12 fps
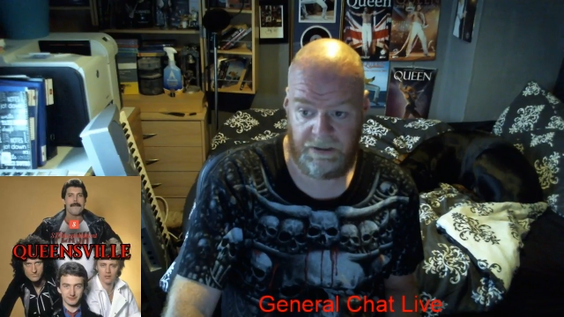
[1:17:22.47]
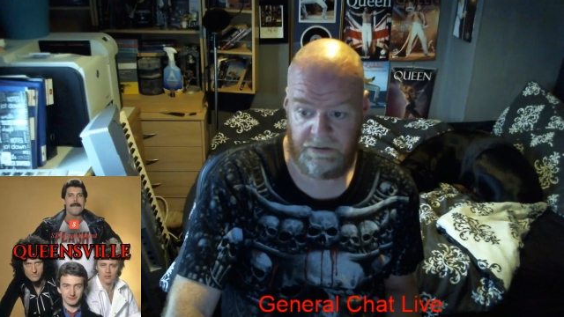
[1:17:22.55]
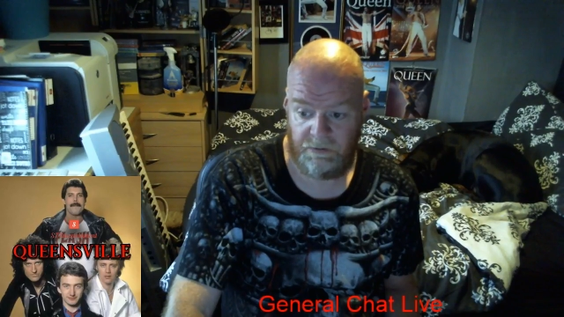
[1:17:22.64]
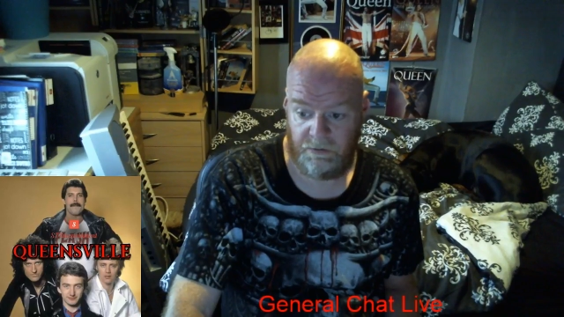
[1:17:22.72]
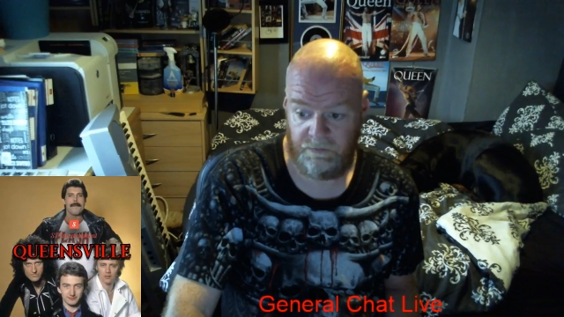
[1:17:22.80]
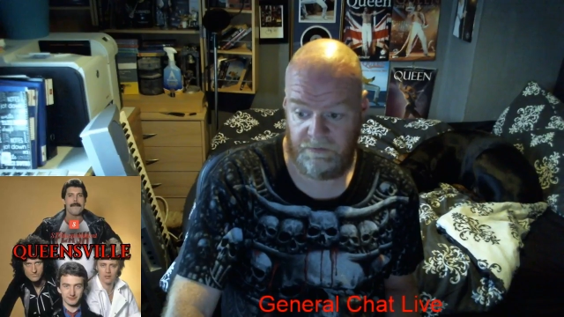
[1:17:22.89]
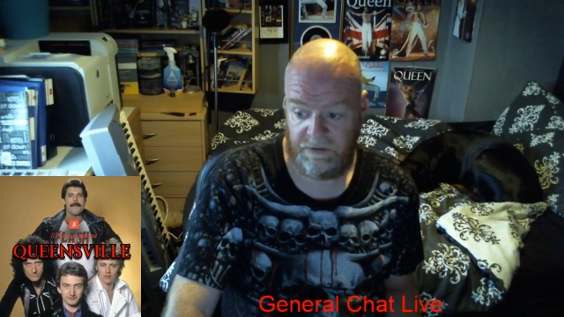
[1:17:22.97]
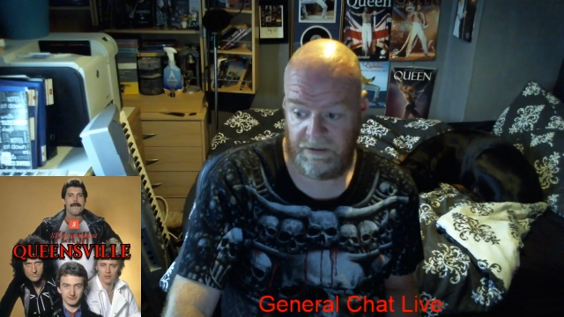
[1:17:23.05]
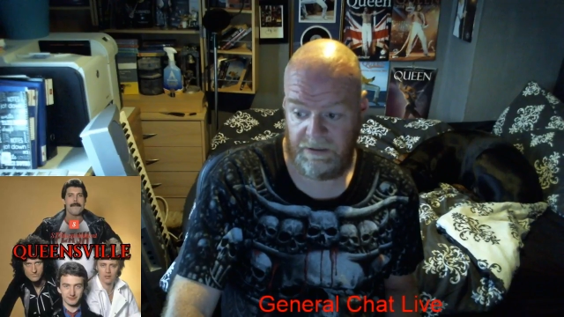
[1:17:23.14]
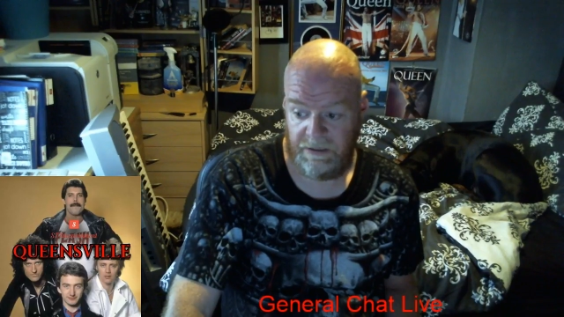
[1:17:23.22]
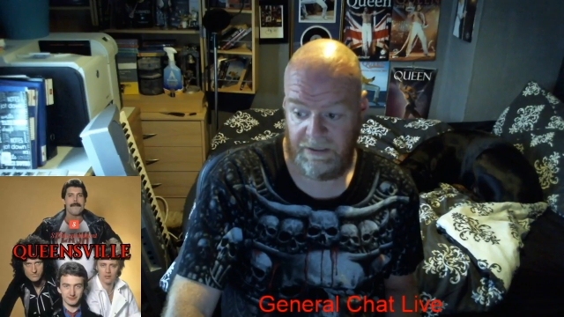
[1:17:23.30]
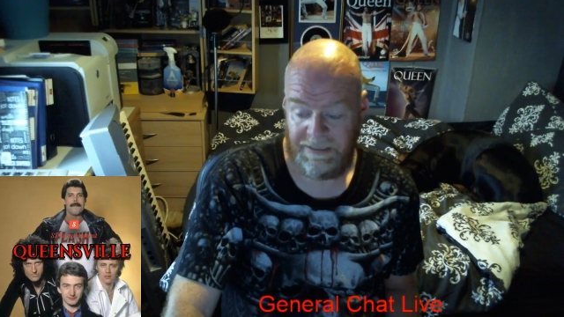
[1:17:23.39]
and hopefully
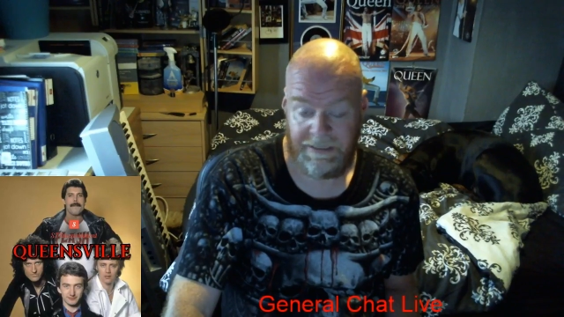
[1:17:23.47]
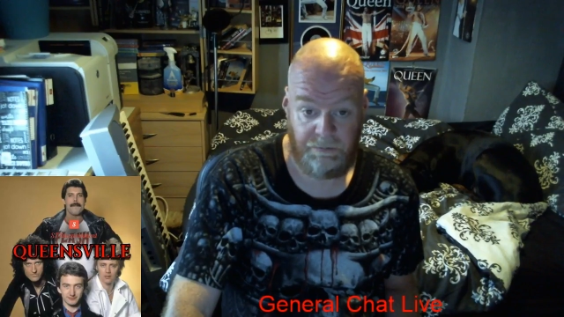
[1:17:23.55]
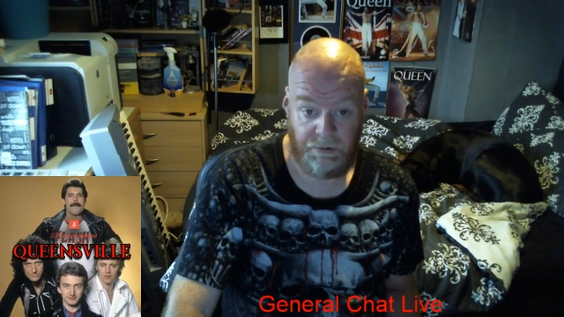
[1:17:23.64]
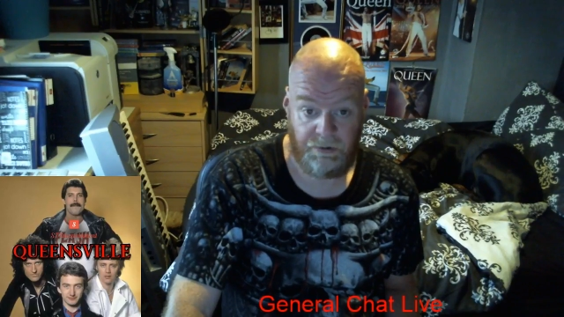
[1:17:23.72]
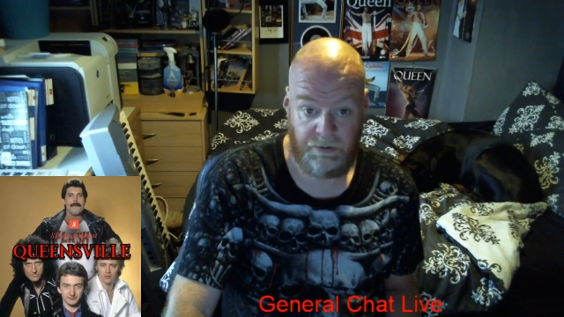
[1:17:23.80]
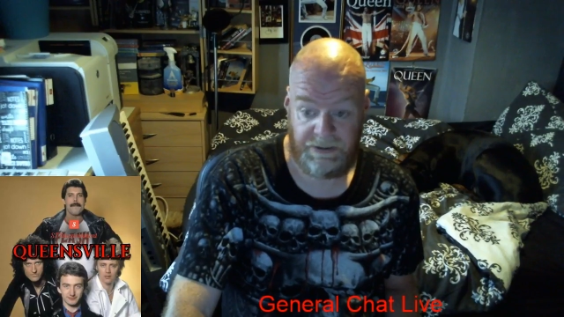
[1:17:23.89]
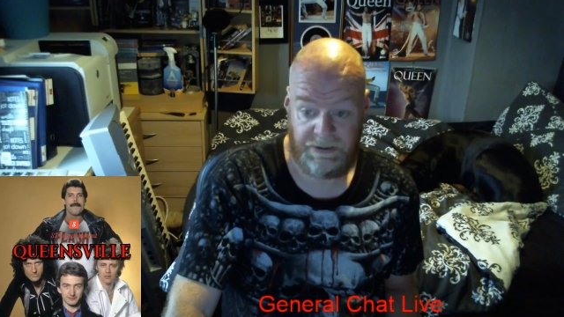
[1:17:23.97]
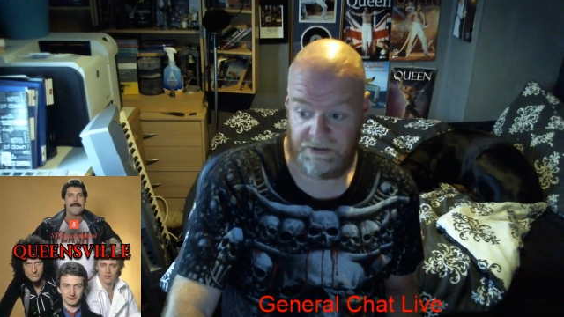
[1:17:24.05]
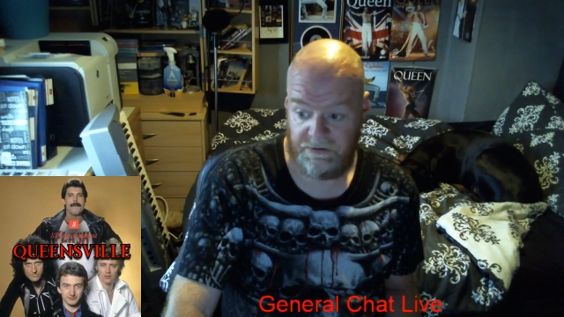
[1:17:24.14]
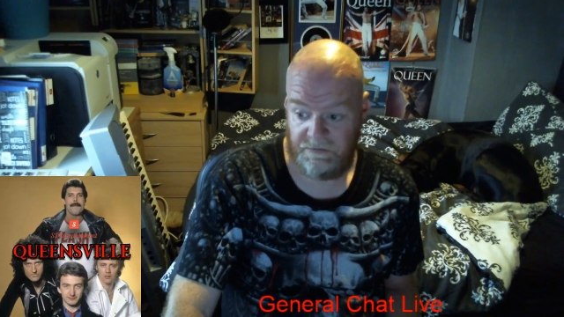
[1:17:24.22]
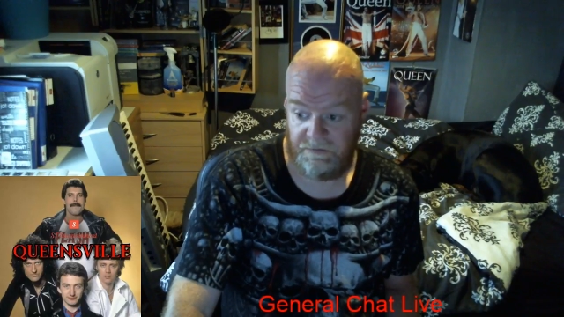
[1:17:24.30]
get more Queen stuff.